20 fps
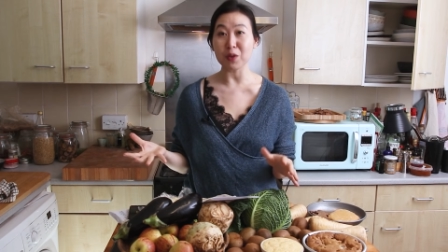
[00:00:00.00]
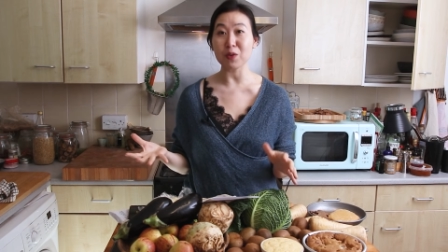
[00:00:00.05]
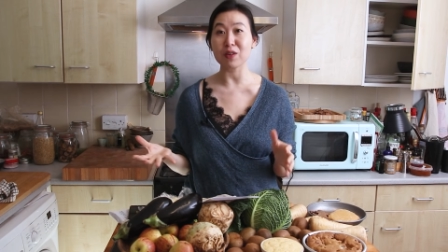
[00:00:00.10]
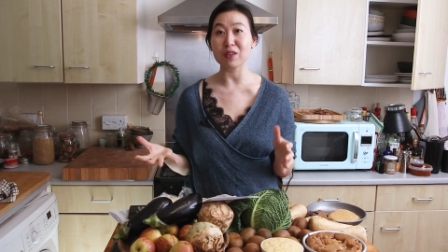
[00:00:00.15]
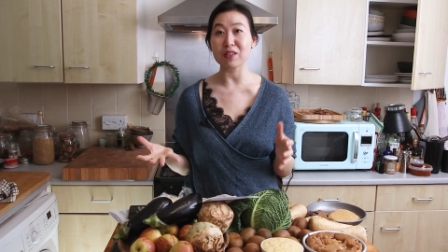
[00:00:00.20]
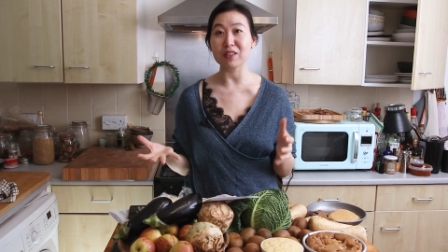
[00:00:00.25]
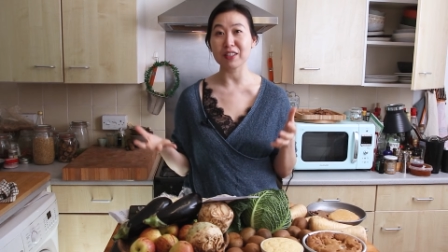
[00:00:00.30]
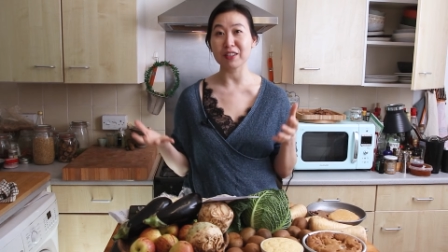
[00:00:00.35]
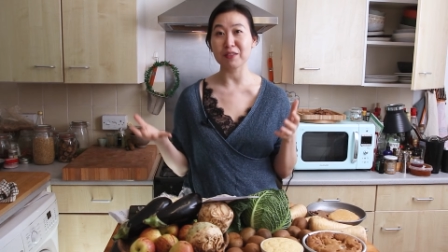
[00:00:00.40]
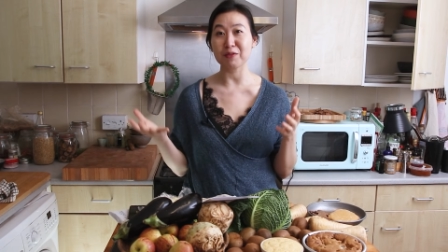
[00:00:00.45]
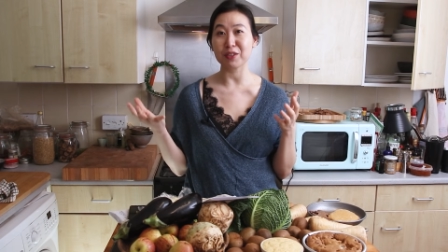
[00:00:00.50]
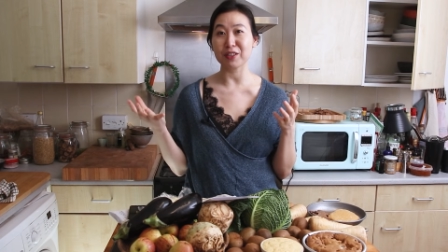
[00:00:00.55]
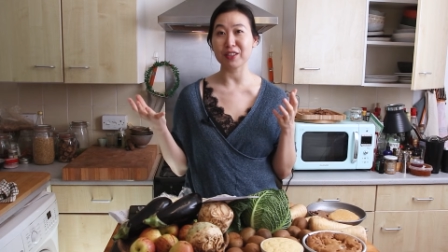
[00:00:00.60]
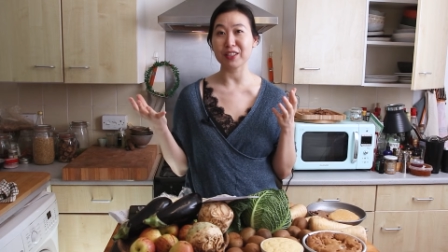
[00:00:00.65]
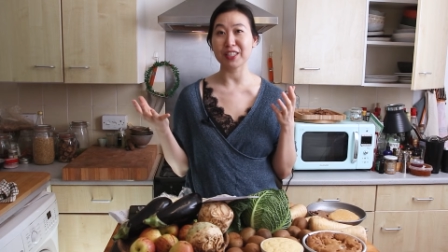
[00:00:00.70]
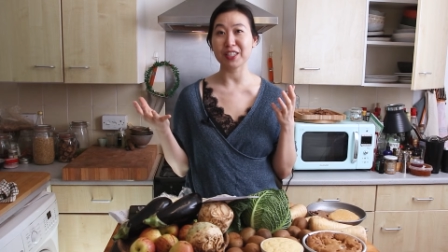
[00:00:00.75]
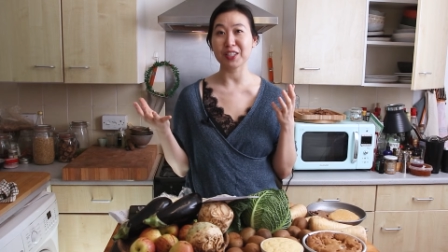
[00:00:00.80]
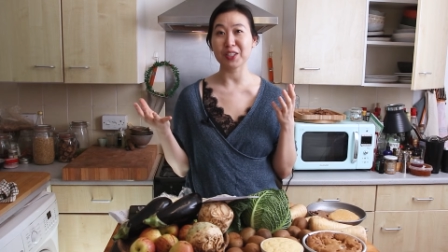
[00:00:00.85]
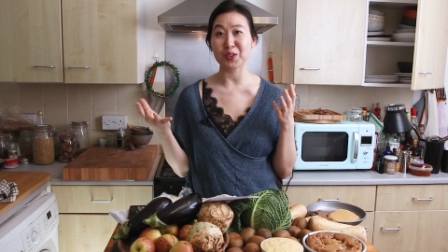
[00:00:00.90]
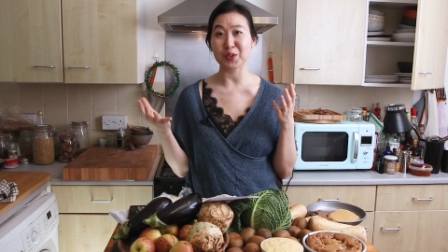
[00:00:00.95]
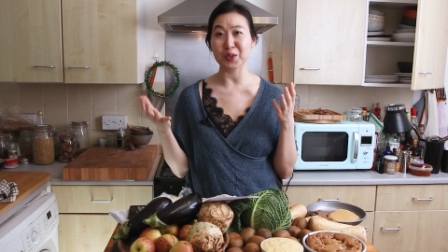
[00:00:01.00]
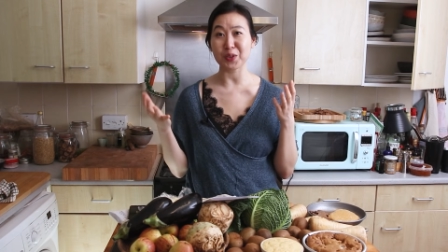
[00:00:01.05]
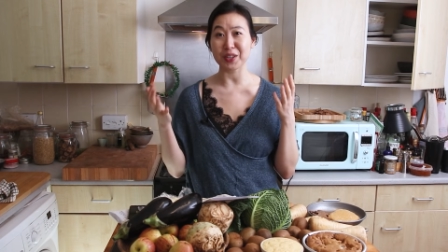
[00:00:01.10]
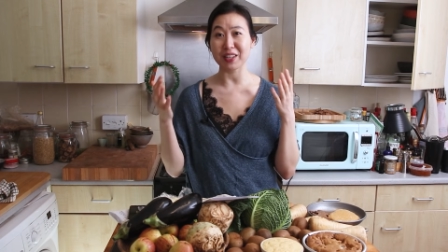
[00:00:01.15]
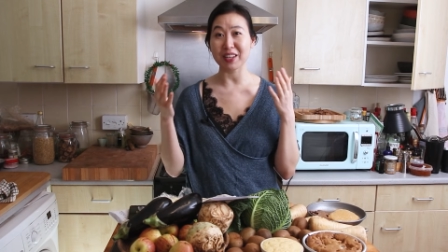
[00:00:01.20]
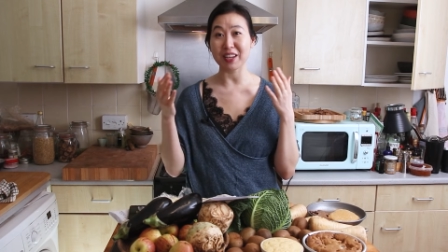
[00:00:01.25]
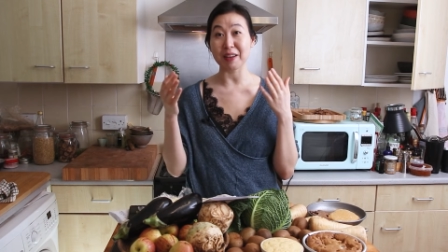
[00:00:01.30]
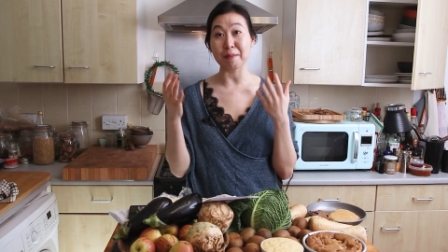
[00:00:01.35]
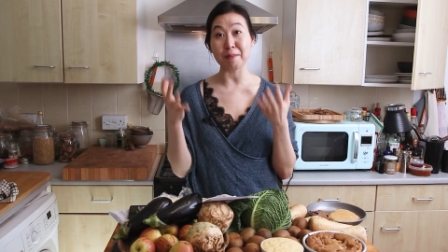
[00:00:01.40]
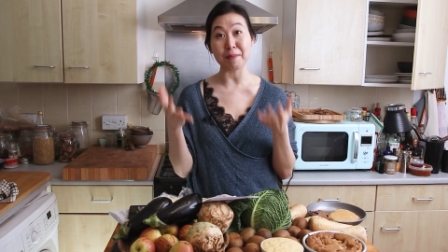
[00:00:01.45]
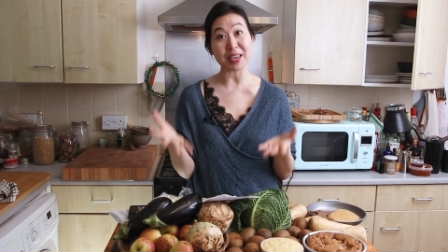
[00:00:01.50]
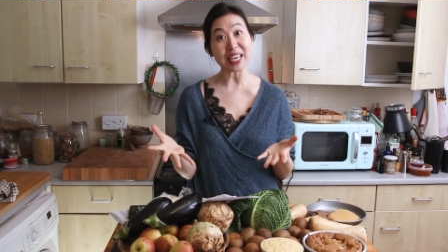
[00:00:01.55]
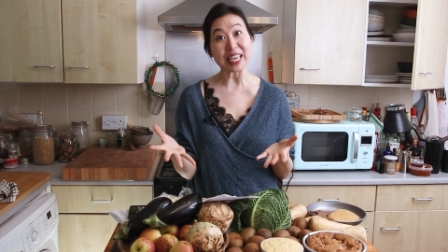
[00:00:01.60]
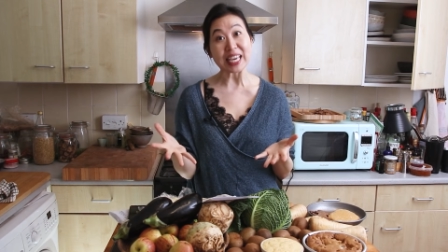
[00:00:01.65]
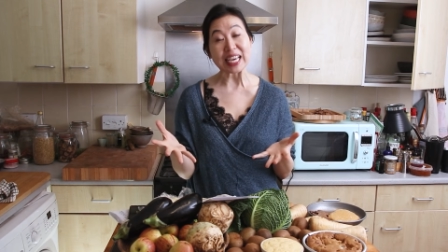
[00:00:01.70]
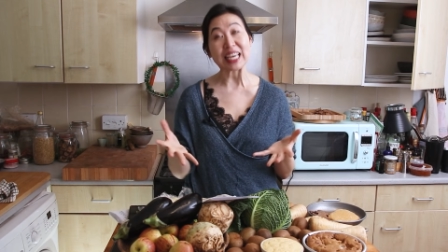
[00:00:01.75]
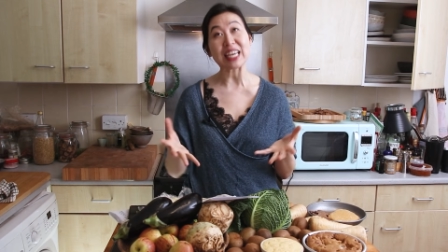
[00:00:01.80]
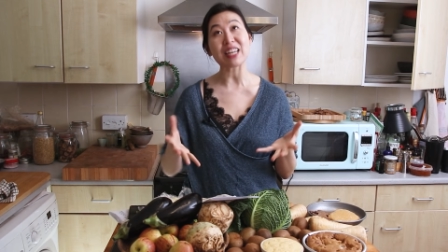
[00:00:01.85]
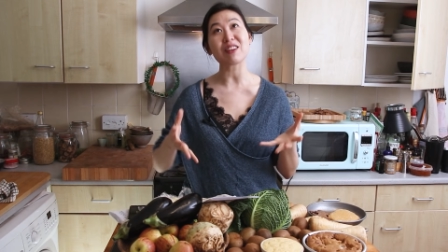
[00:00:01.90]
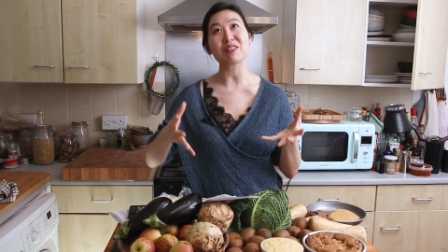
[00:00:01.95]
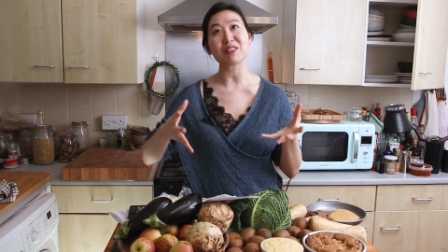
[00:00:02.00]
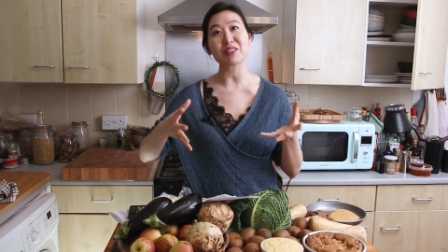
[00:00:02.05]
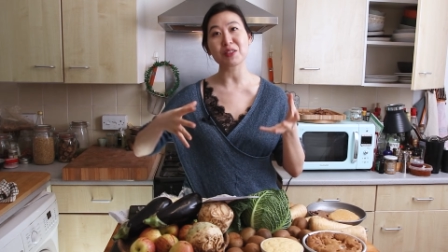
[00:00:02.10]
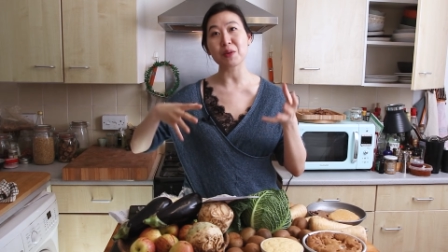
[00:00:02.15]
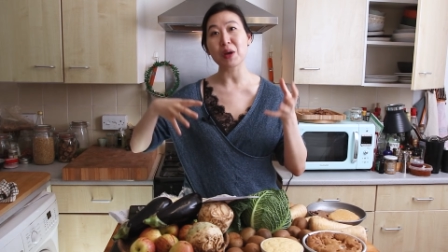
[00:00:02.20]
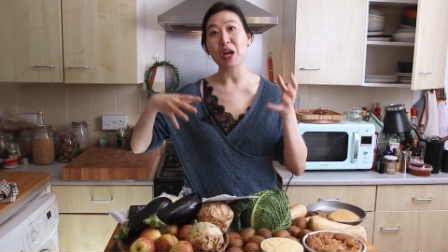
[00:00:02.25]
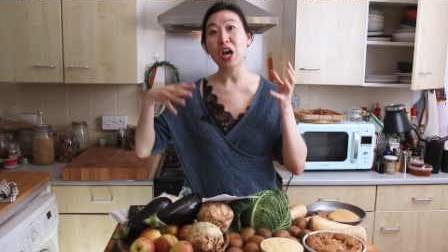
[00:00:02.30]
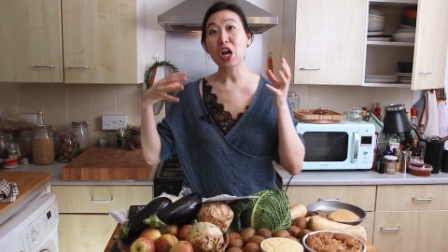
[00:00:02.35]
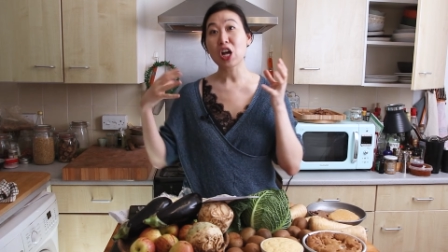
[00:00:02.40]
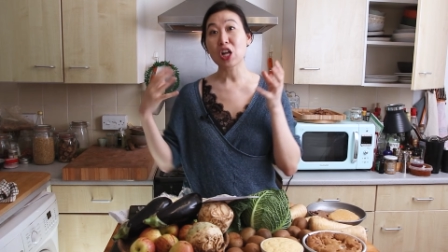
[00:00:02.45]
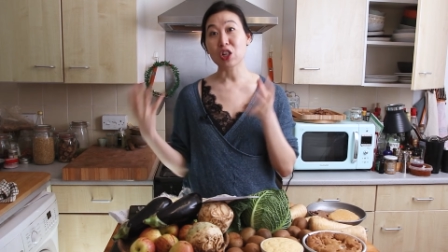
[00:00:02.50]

you all have really enjoyed uh, making and also